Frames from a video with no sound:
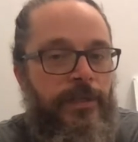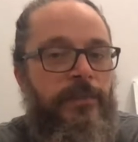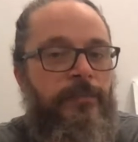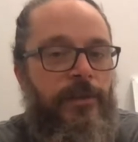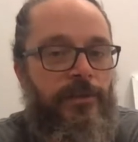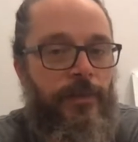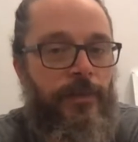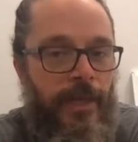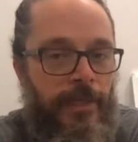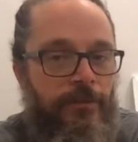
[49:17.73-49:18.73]
especially
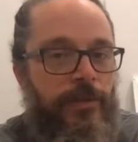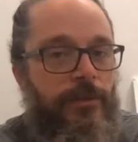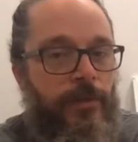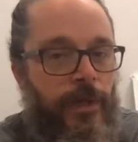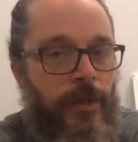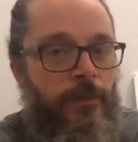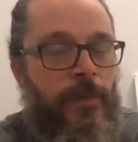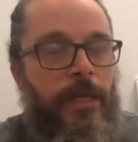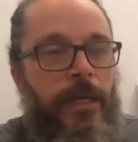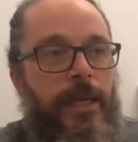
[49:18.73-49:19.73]
with case rates going up.